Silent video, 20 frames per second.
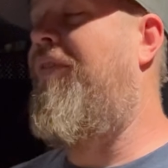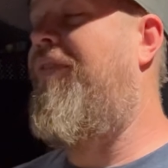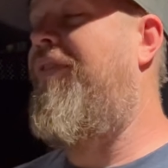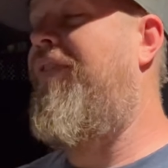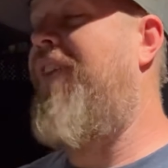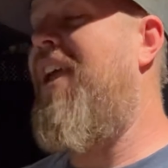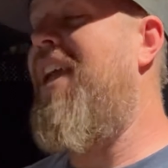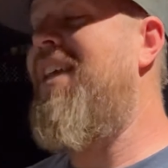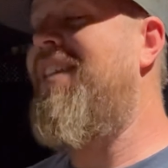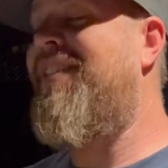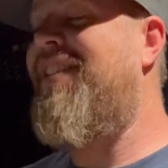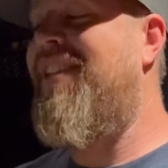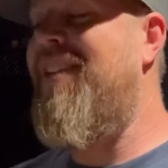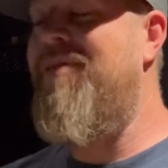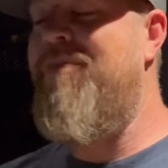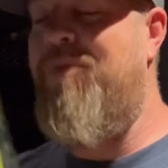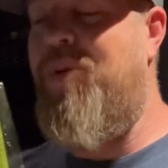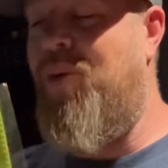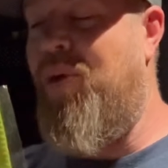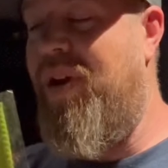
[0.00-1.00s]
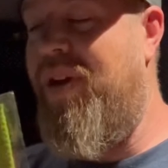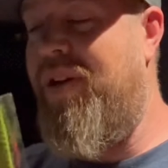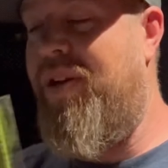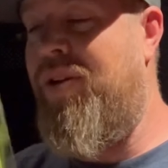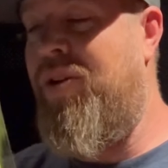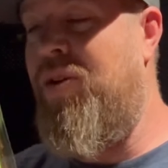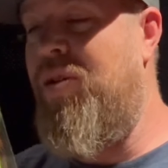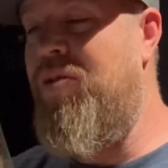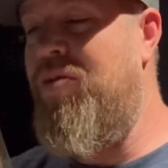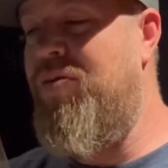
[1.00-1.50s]
fancy boy
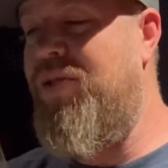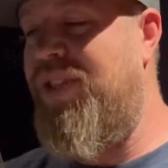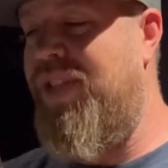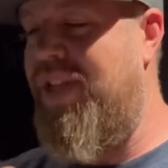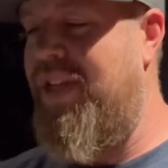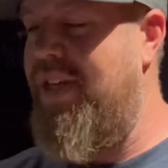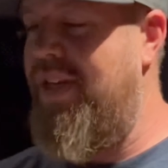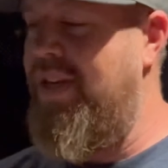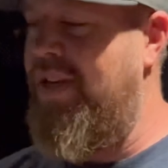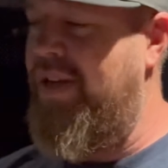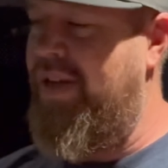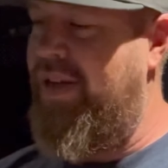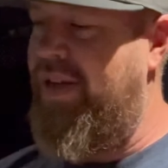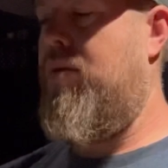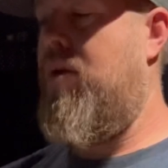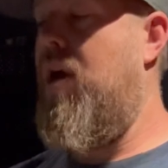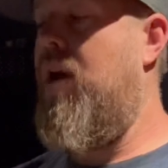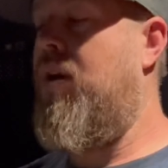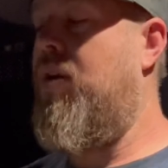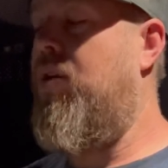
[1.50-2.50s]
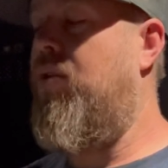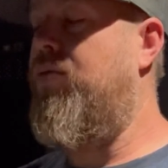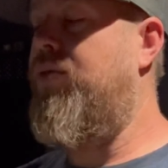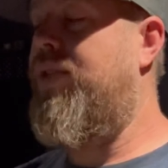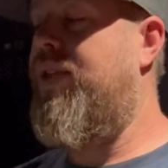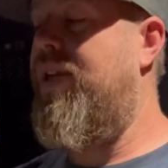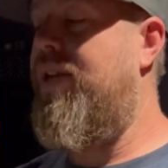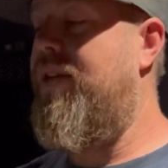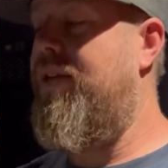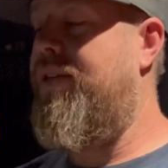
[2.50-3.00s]
koozie. Echo
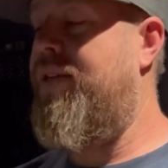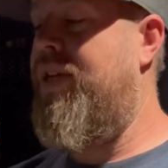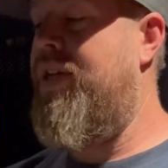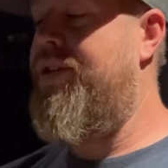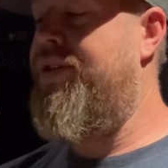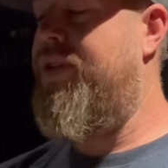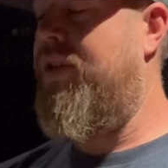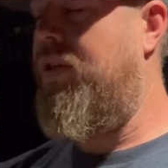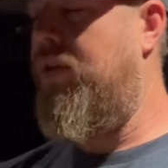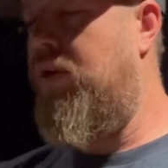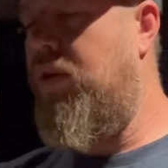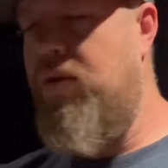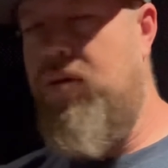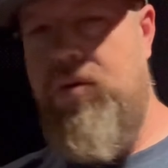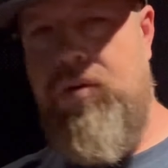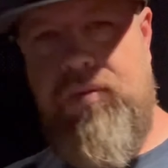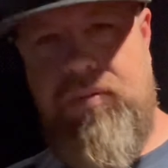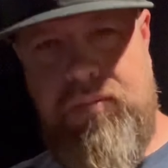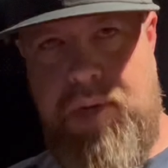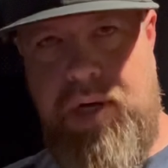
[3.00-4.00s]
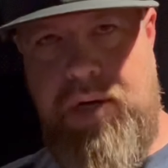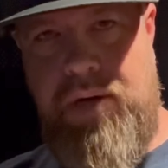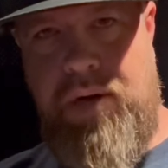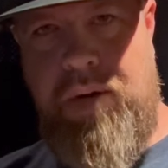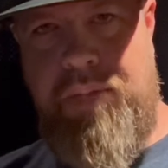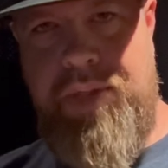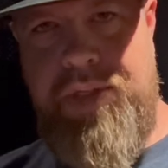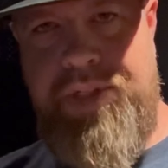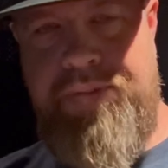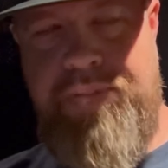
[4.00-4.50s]
sanitation. My
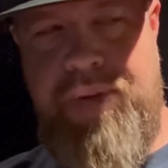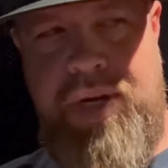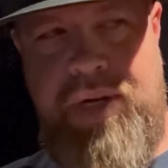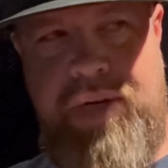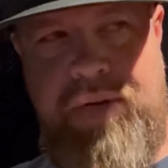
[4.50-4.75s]
garbage men